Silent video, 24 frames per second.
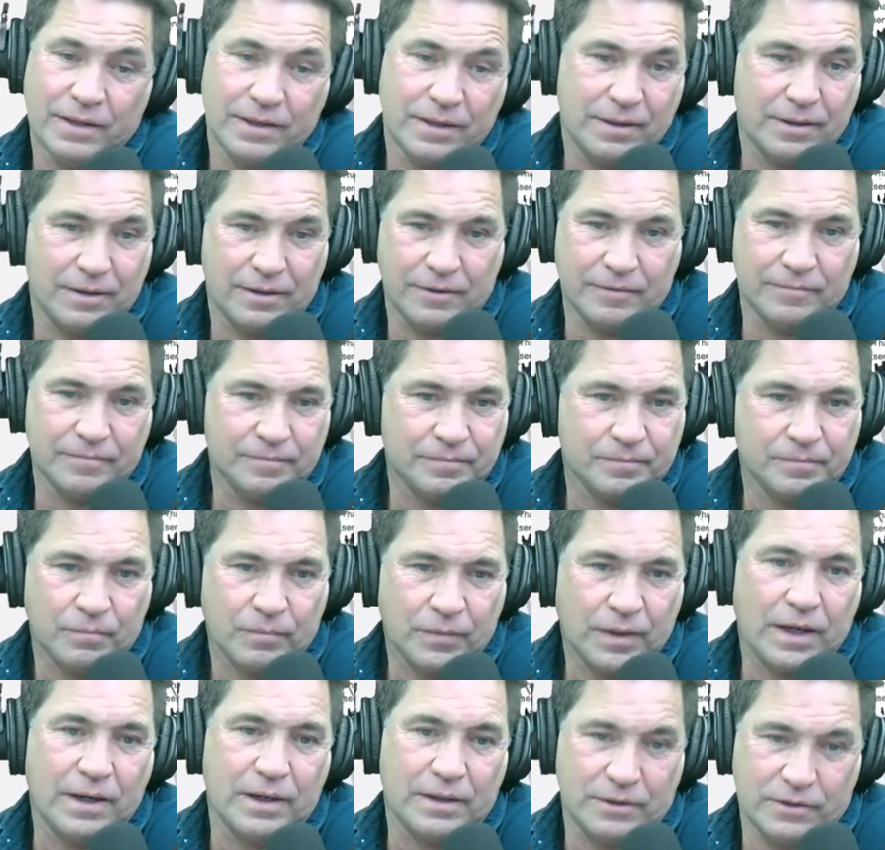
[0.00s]
You know,
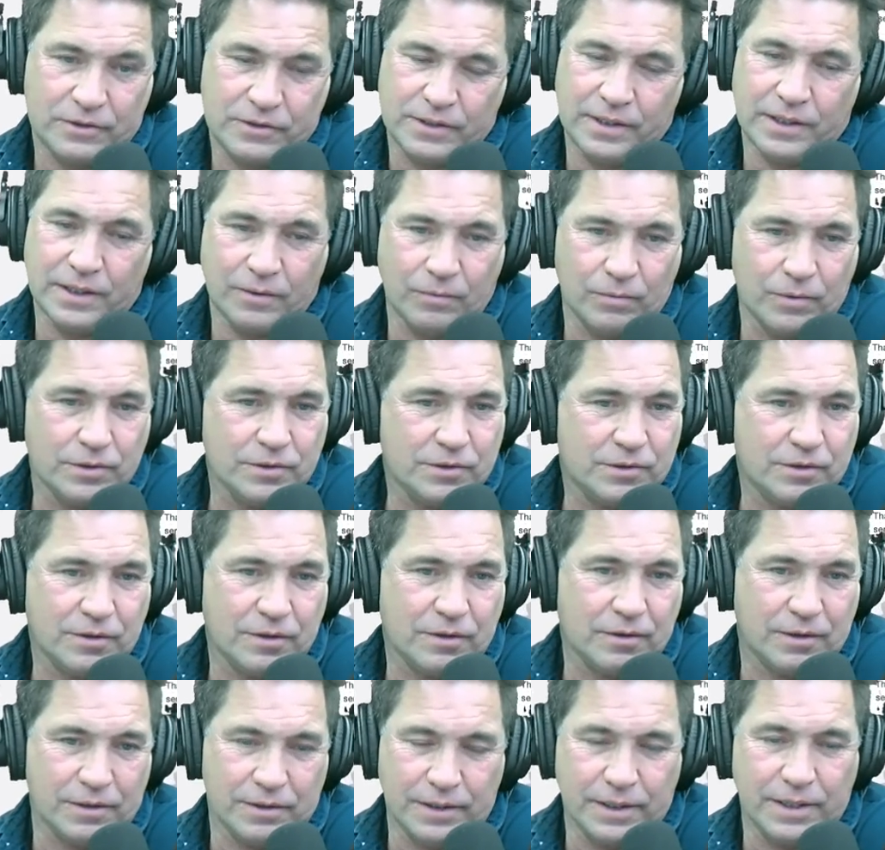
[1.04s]
I understand a one
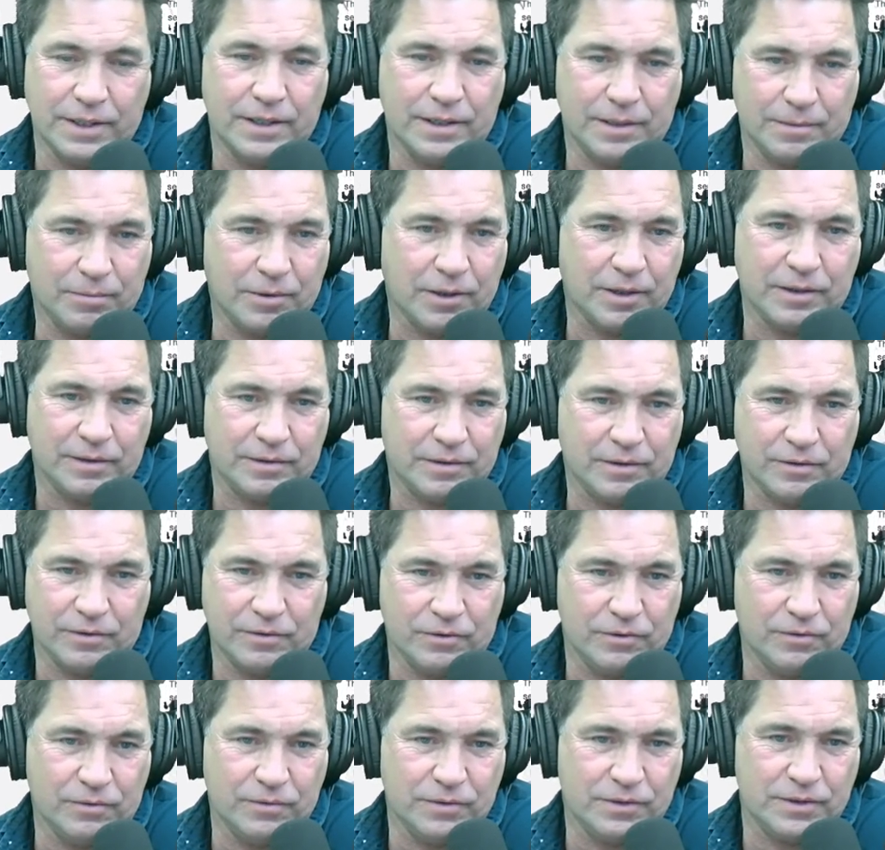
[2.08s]
star on that. He probably
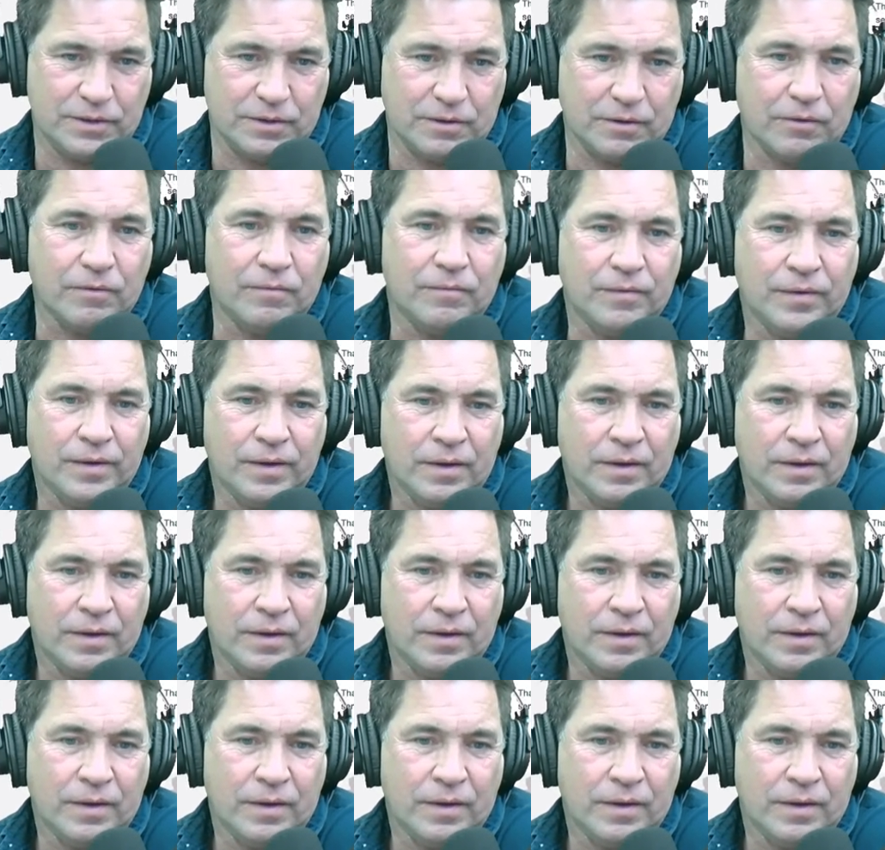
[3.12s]
couldn't do zero.